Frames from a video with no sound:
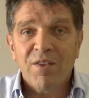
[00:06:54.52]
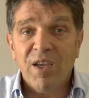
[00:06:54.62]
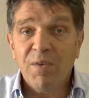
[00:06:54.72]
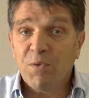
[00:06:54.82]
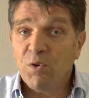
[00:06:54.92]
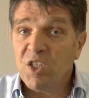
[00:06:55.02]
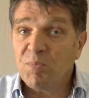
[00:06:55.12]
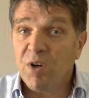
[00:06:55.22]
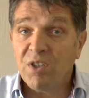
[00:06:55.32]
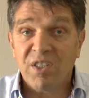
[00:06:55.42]
Therefore, this
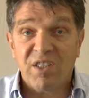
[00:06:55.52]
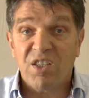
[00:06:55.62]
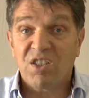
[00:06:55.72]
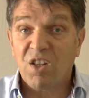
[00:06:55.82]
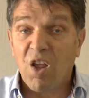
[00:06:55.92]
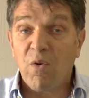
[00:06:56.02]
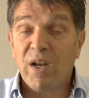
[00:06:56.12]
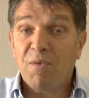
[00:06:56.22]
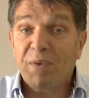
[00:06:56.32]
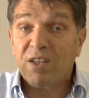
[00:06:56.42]
process is slow,
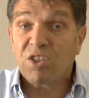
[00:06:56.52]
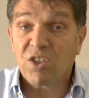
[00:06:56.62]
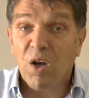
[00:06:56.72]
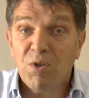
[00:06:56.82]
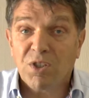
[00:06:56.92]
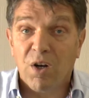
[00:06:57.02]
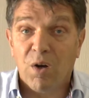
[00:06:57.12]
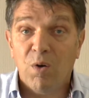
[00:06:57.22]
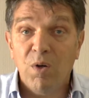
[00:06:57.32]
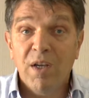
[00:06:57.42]
and in fact so
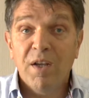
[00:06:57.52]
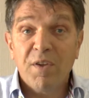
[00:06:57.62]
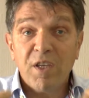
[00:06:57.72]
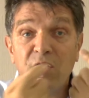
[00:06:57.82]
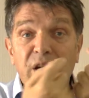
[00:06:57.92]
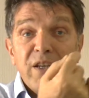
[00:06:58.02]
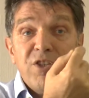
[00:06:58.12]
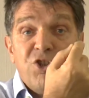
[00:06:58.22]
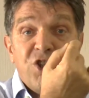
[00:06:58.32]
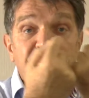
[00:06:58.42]
slow that your
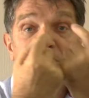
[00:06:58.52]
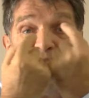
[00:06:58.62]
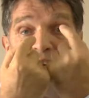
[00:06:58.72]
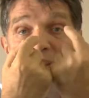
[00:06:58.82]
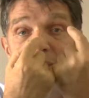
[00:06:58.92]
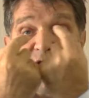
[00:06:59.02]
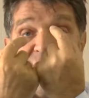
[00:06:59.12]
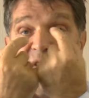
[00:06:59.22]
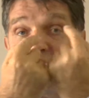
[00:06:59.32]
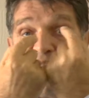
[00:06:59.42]
eyes jump around
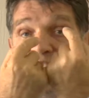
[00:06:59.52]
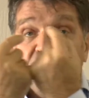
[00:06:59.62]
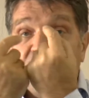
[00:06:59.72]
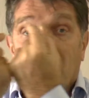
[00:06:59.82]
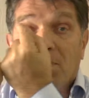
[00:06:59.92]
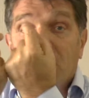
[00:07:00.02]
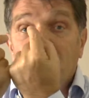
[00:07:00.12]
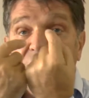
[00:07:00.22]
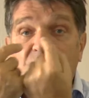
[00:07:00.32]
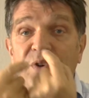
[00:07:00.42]
trying to keep up
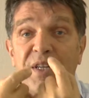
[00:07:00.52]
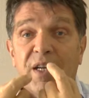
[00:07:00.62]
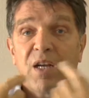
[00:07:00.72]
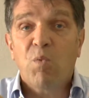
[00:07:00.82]
with your reading.